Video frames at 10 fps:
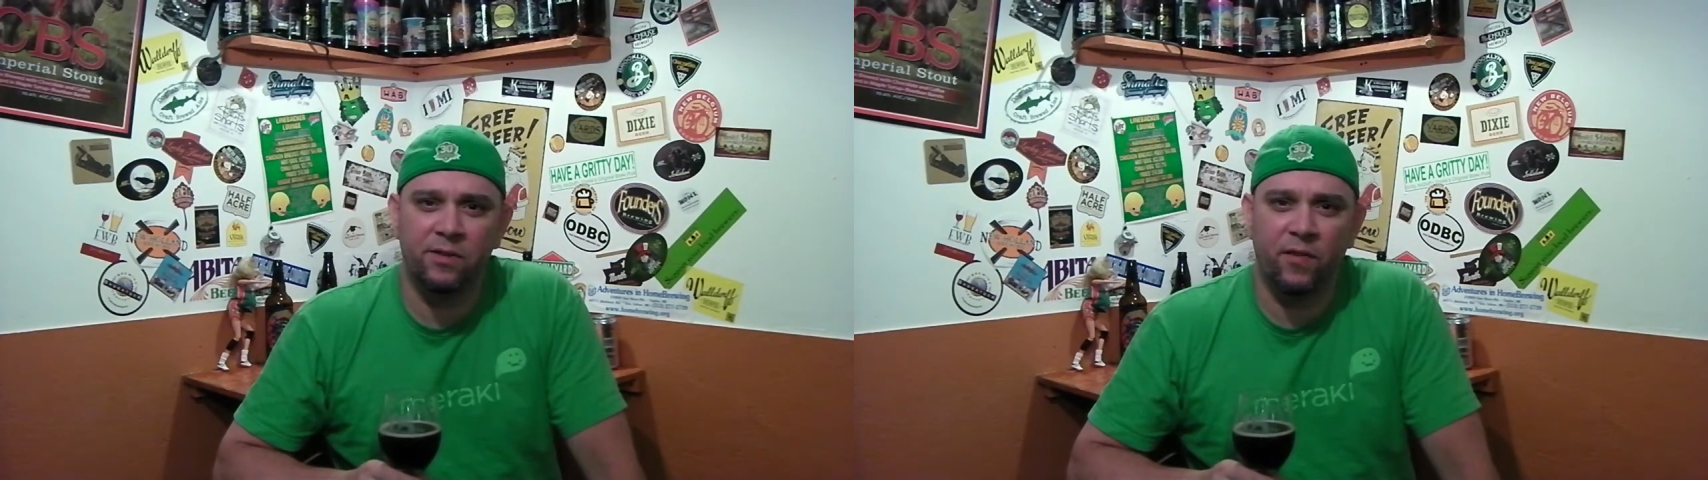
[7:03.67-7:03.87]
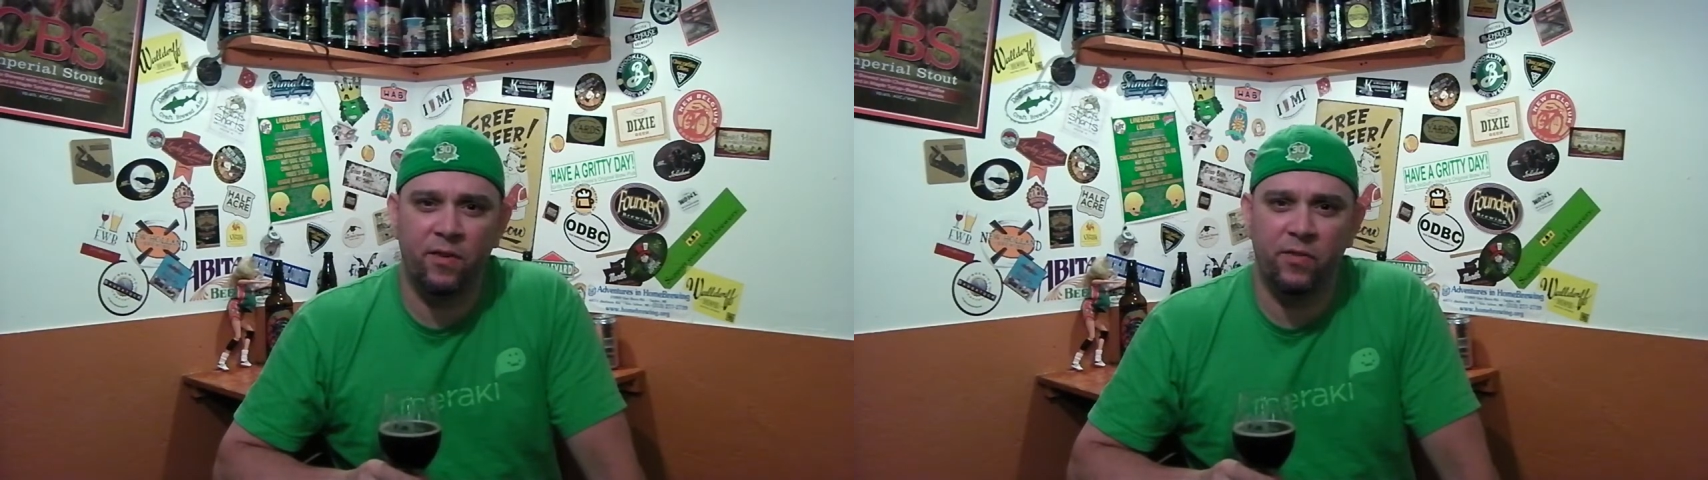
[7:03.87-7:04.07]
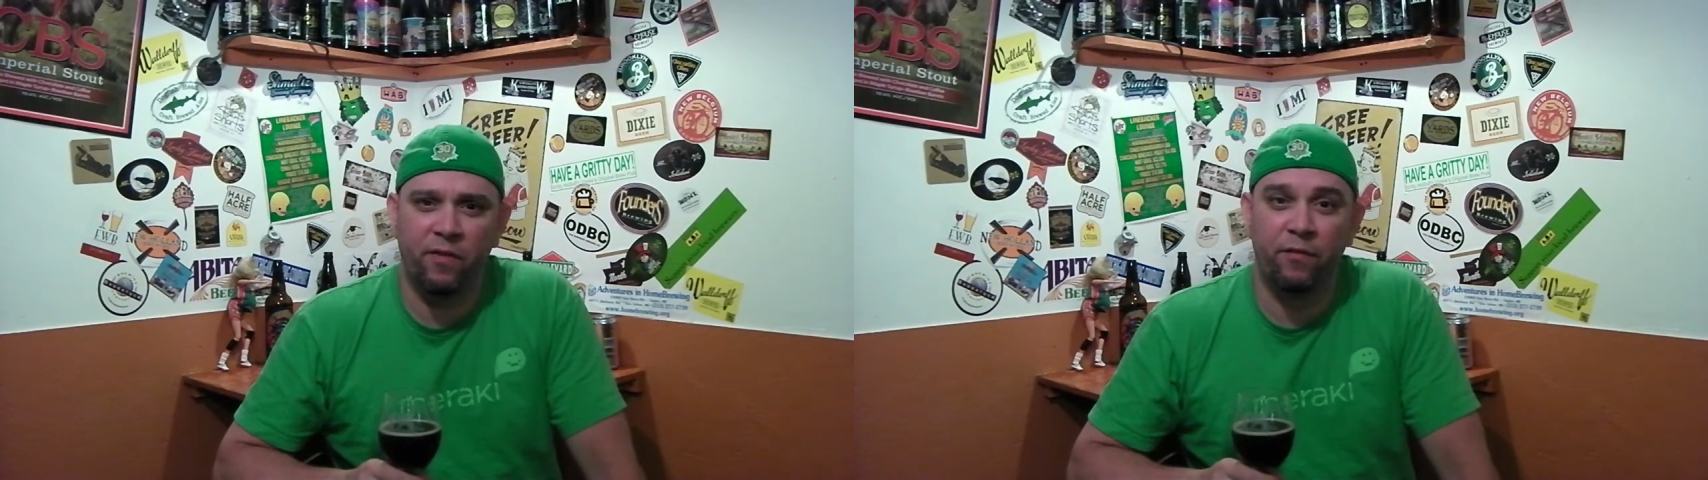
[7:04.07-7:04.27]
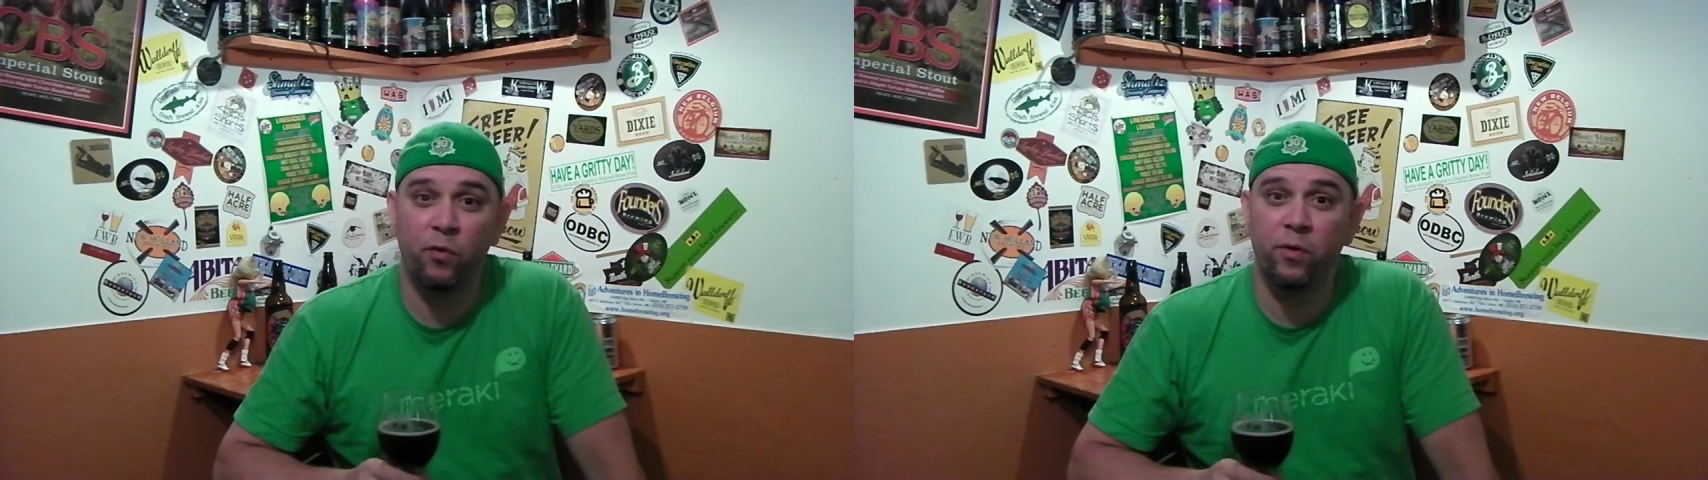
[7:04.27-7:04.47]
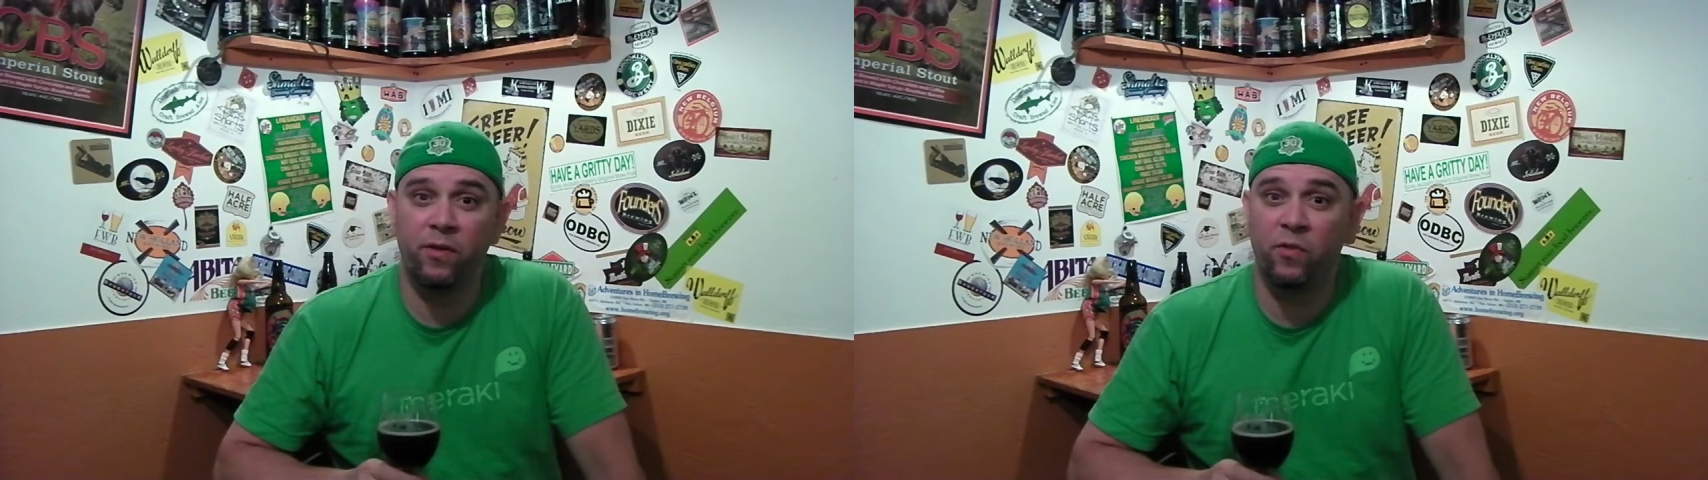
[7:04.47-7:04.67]
as far as the
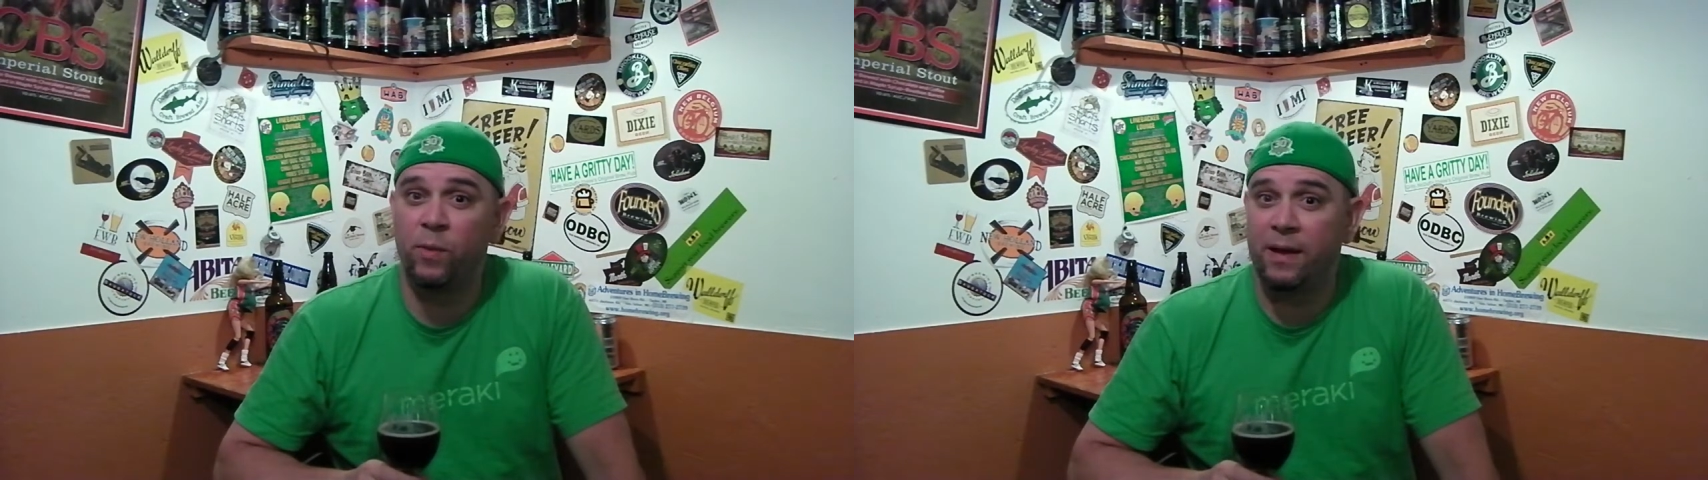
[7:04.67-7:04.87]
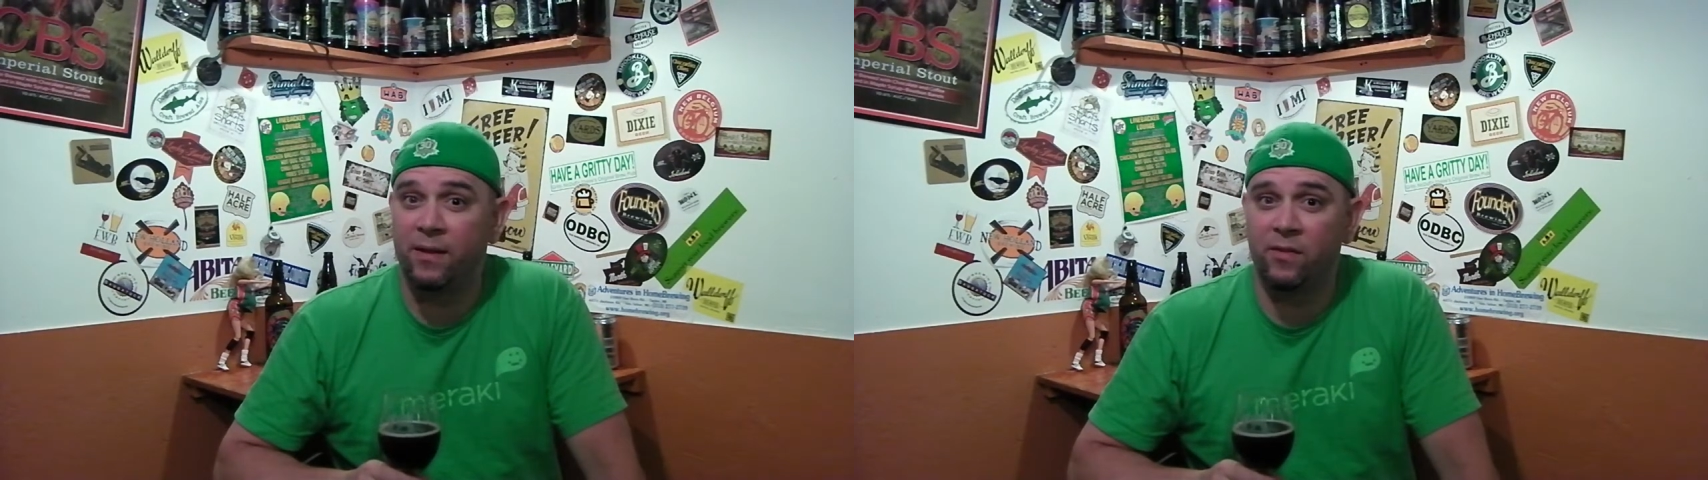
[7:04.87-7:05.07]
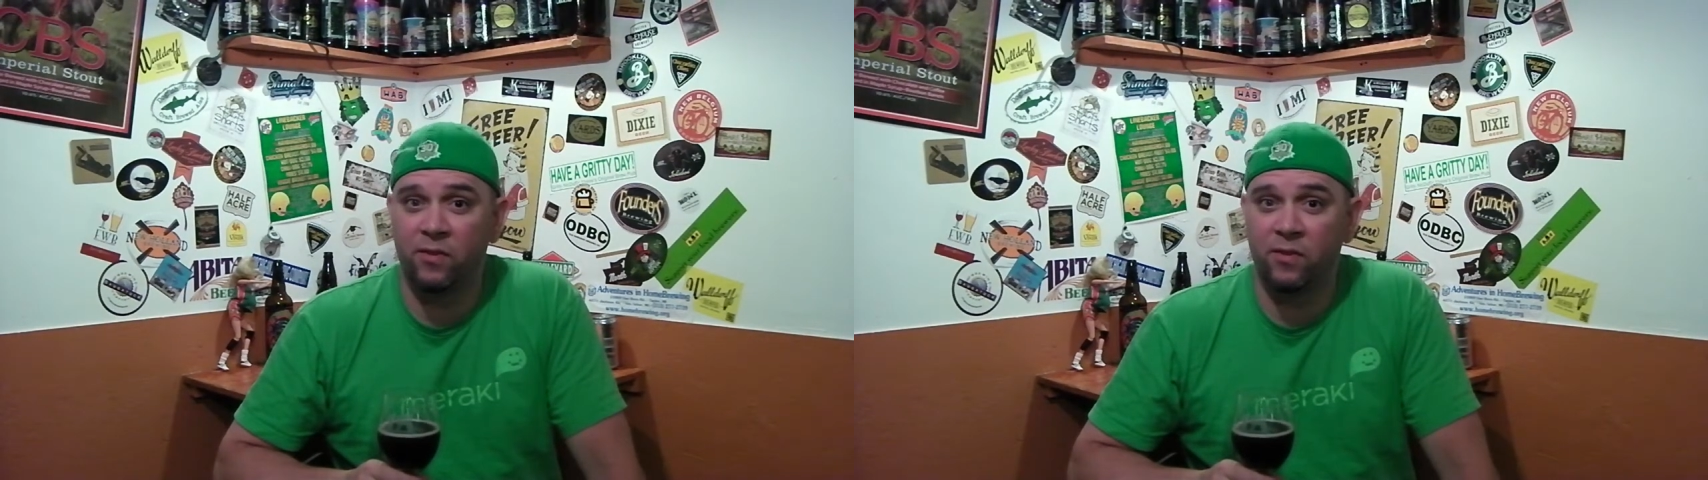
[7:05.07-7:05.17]
fruity sweetness,